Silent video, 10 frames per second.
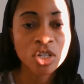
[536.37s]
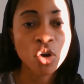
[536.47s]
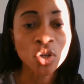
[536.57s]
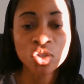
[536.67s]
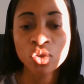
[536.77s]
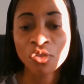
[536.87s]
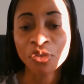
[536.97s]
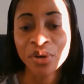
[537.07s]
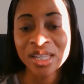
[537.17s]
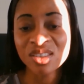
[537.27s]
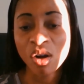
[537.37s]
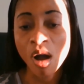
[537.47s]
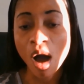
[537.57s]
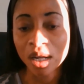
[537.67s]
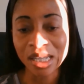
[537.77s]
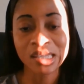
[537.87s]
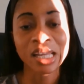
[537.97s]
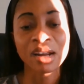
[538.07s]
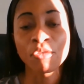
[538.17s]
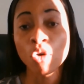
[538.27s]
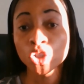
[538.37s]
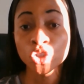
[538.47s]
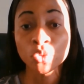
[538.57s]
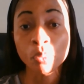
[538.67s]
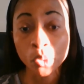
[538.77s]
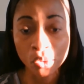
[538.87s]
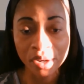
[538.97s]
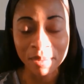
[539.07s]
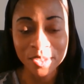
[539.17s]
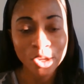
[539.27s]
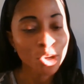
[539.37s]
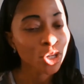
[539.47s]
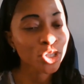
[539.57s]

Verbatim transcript: Talk to your friends or colleagues that have gone through programs.